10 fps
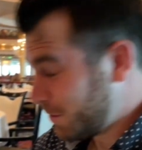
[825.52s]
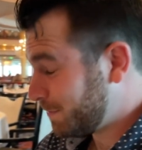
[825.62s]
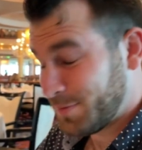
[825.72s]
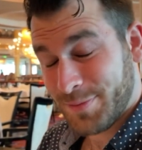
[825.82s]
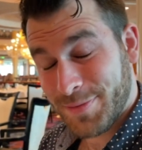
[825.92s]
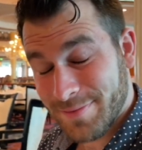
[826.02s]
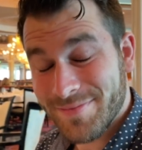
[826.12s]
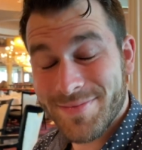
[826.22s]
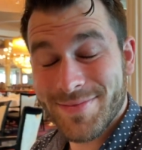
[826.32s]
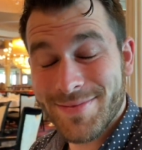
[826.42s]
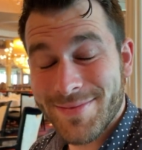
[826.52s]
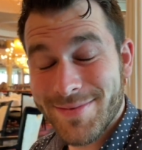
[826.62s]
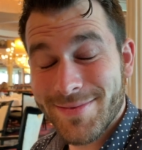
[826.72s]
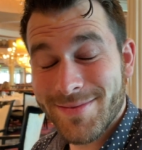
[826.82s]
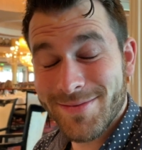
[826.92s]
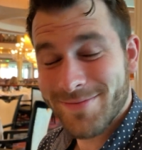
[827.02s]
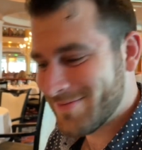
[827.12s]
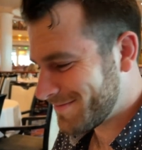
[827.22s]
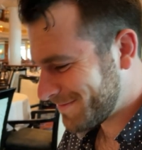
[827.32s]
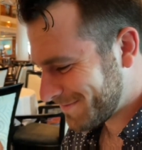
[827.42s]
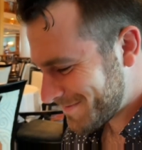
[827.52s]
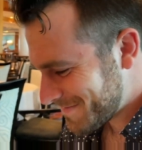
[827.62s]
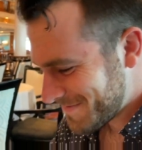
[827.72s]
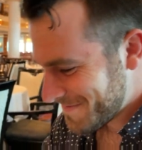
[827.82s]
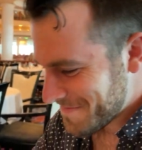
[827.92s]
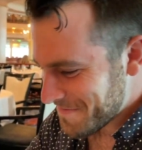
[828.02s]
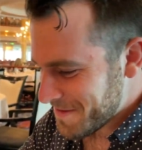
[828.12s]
a break. How's that? Hitting that up?